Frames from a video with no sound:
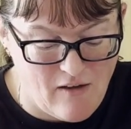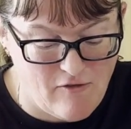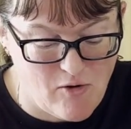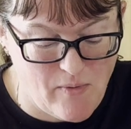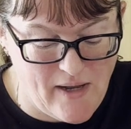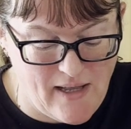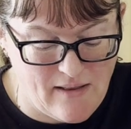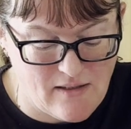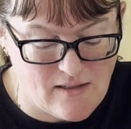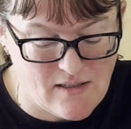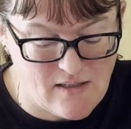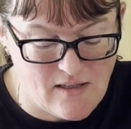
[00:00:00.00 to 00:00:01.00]
for
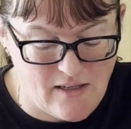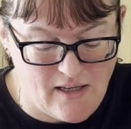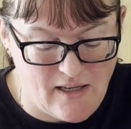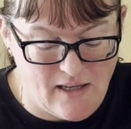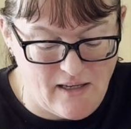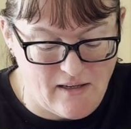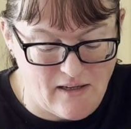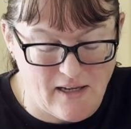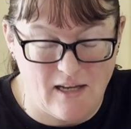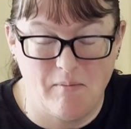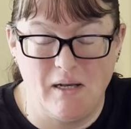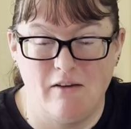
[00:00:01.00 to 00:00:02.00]
when the
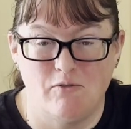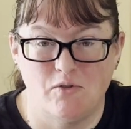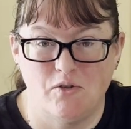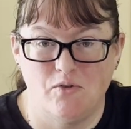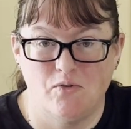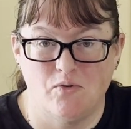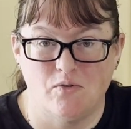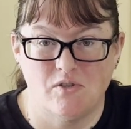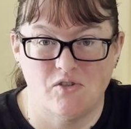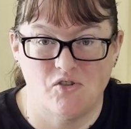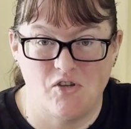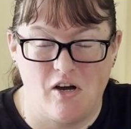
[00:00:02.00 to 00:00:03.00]
Academy Level 2 course
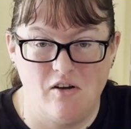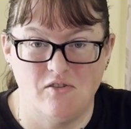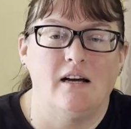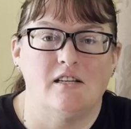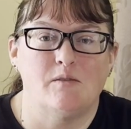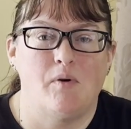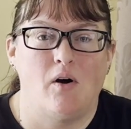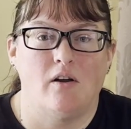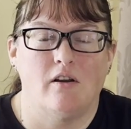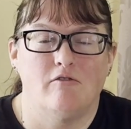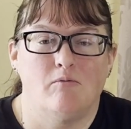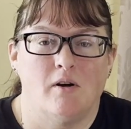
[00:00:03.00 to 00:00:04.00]
starts, as
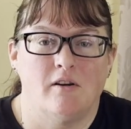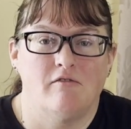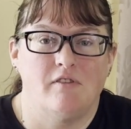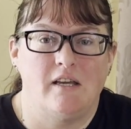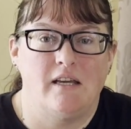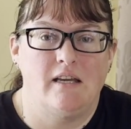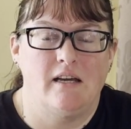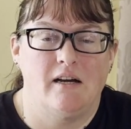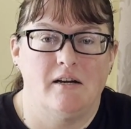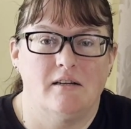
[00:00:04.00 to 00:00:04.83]
part of one of the